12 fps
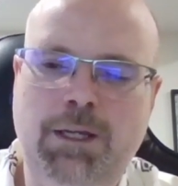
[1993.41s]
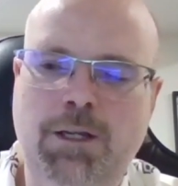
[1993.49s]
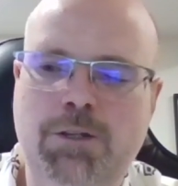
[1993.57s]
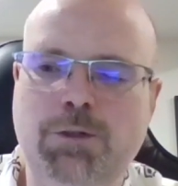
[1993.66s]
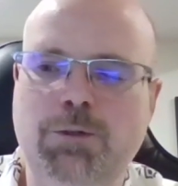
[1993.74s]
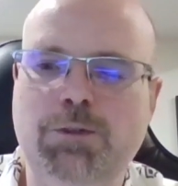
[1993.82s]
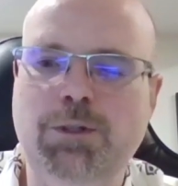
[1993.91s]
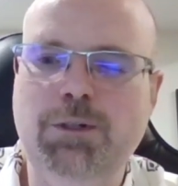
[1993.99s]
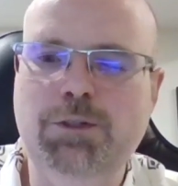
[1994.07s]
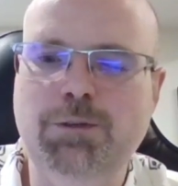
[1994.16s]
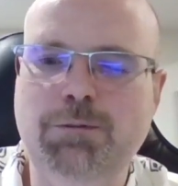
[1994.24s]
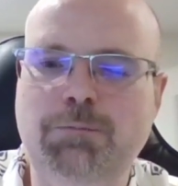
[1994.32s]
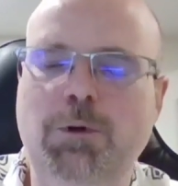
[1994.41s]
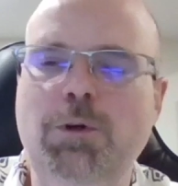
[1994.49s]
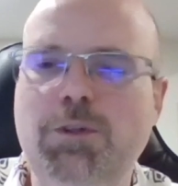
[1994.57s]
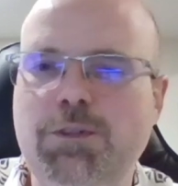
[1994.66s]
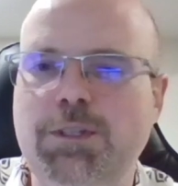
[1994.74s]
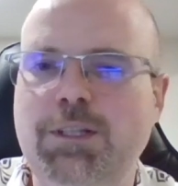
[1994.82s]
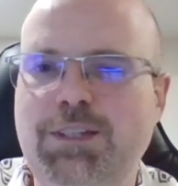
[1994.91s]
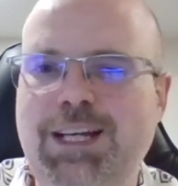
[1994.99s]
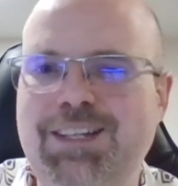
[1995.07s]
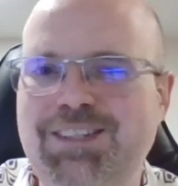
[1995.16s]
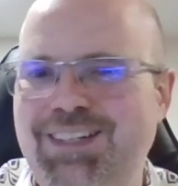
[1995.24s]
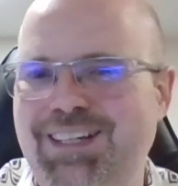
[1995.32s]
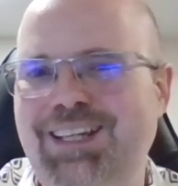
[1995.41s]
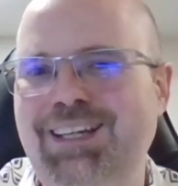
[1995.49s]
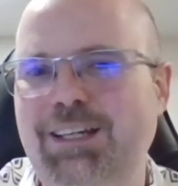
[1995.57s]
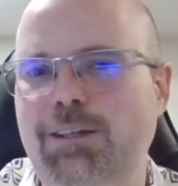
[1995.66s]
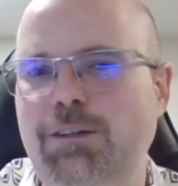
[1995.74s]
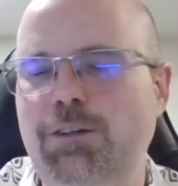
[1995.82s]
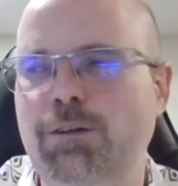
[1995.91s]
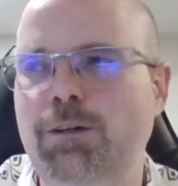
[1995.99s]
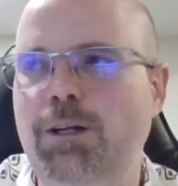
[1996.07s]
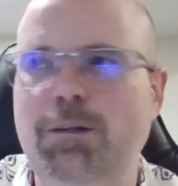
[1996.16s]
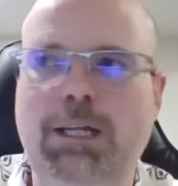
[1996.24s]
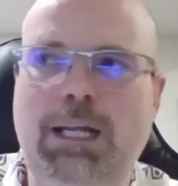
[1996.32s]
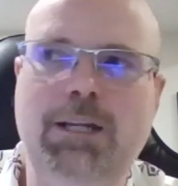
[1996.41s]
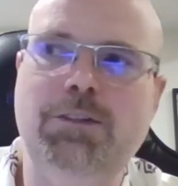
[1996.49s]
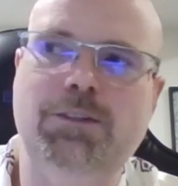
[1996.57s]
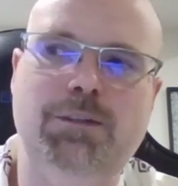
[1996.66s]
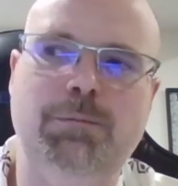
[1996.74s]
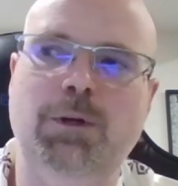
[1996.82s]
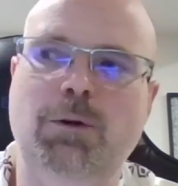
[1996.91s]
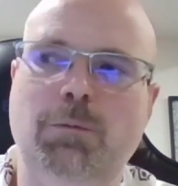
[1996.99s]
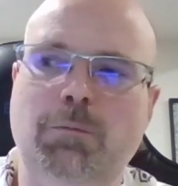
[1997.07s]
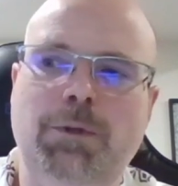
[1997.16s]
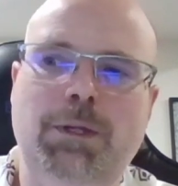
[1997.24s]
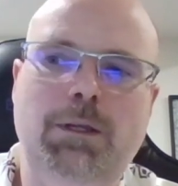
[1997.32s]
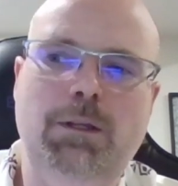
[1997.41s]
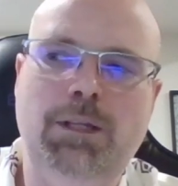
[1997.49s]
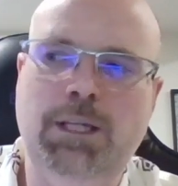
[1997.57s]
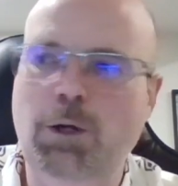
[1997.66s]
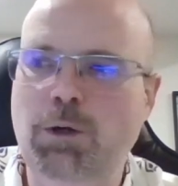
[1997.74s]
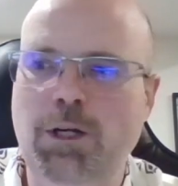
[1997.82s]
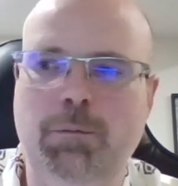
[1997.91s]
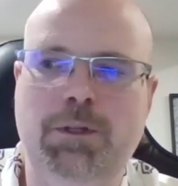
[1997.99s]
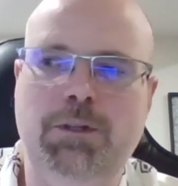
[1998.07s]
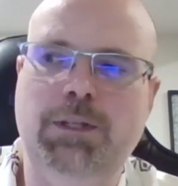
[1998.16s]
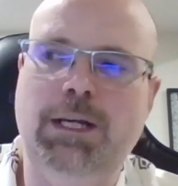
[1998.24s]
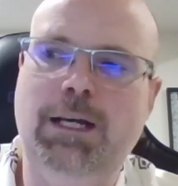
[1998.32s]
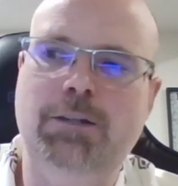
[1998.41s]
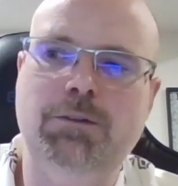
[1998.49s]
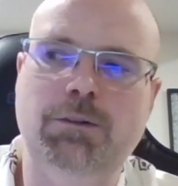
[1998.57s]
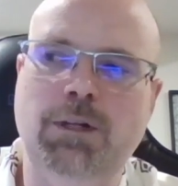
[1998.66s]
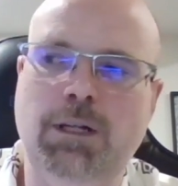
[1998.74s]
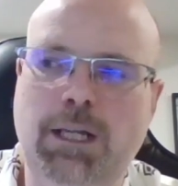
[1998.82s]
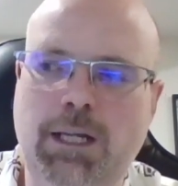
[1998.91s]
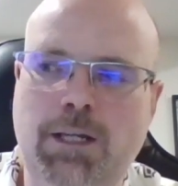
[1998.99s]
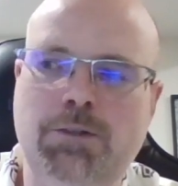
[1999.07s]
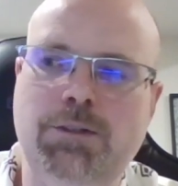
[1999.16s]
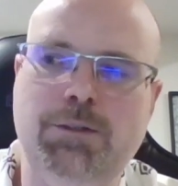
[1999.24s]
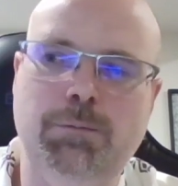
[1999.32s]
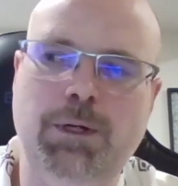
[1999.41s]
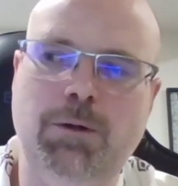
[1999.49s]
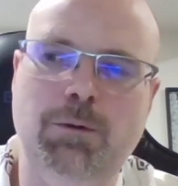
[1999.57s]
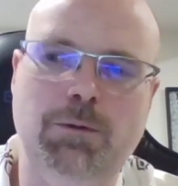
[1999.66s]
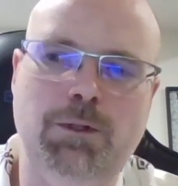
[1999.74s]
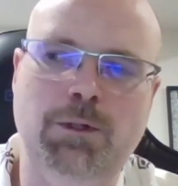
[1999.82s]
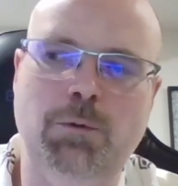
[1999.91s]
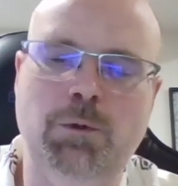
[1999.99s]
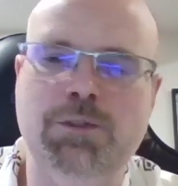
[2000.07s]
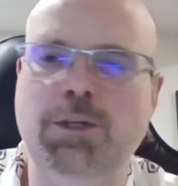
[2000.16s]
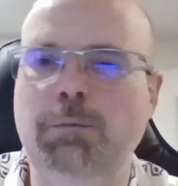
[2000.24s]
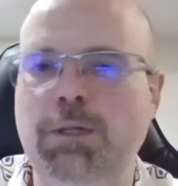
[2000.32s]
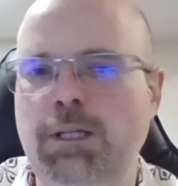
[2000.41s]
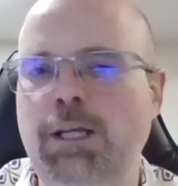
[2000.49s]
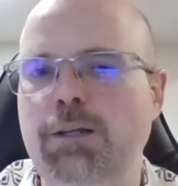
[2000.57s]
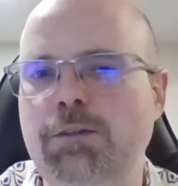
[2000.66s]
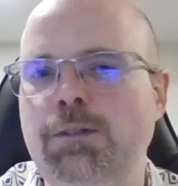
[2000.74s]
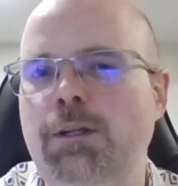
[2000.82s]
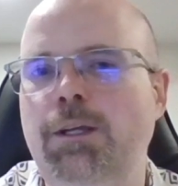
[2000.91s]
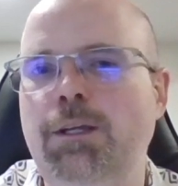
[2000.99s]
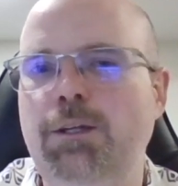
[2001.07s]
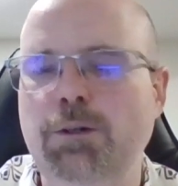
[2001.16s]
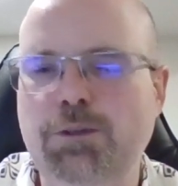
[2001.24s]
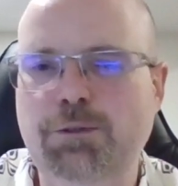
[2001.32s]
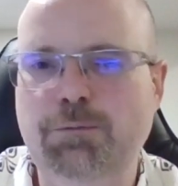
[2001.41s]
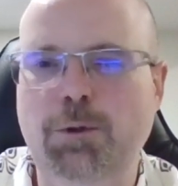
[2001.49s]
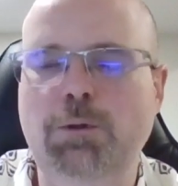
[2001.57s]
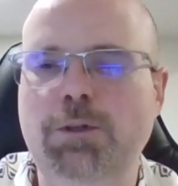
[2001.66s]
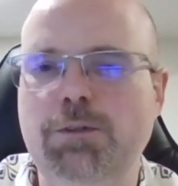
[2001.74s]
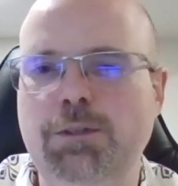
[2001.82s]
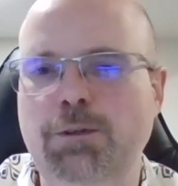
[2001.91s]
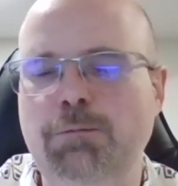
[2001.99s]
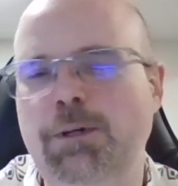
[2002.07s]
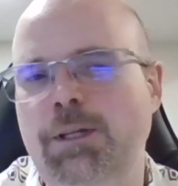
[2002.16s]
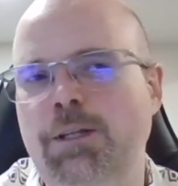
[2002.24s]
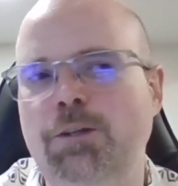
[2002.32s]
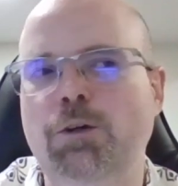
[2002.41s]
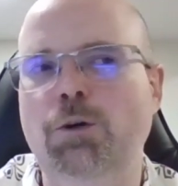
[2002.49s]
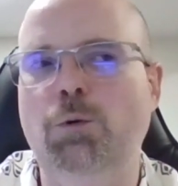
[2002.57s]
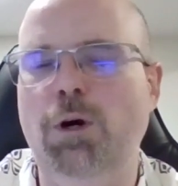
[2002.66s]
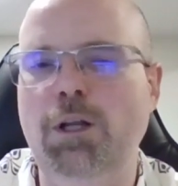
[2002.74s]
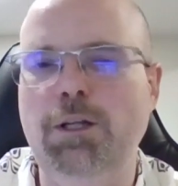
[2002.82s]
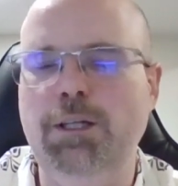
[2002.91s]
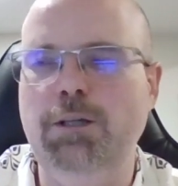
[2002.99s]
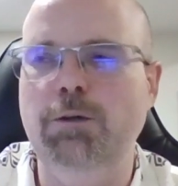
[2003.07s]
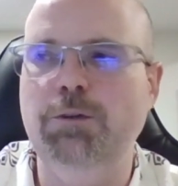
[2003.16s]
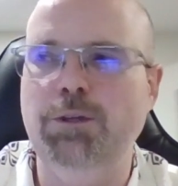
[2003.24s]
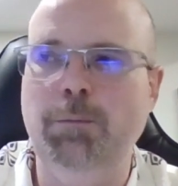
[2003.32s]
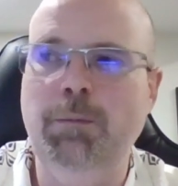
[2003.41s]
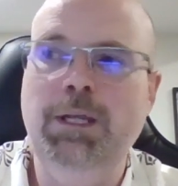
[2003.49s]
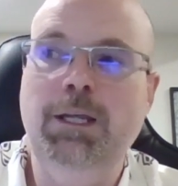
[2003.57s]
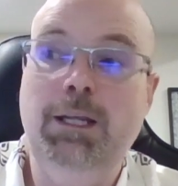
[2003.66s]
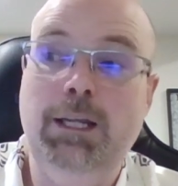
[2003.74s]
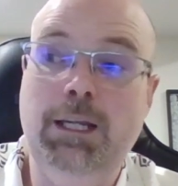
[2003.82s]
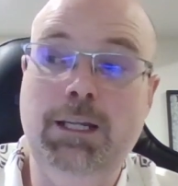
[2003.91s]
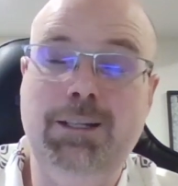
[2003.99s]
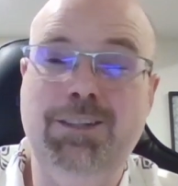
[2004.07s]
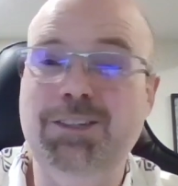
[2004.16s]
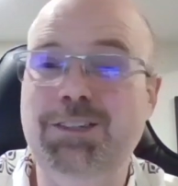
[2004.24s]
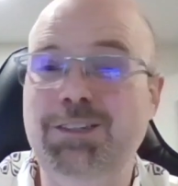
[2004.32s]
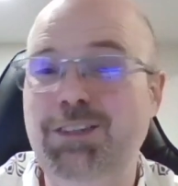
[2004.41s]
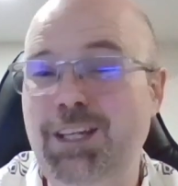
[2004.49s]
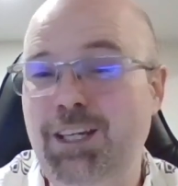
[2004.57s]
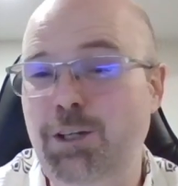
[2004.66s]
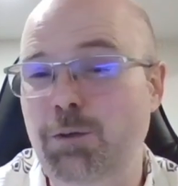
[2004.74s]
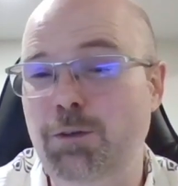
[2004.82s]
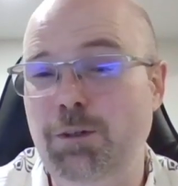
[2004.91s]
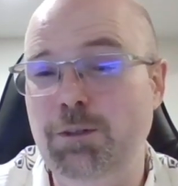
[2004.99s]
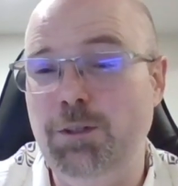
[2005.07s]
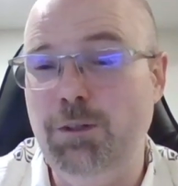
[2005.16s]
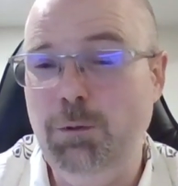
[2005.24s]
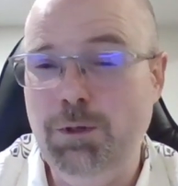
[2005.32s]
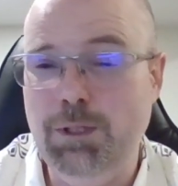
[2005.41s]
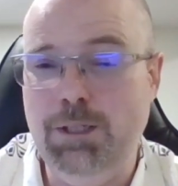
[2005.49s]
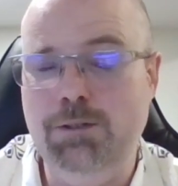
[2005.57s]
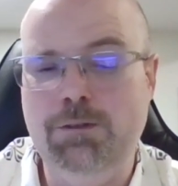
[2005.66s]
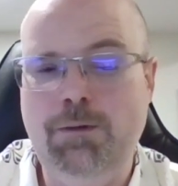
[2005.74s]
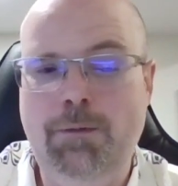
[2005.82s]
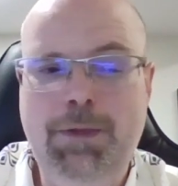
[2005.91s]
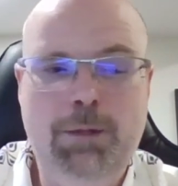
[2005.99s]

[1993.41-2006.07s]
So as long as you're focused on the task at hand, you're not anxious about the outcome of the task. You're not anxious about you know what's coming next. You're just focused, and you'll find that your quality goes up, and it doesn't take you as long to do things.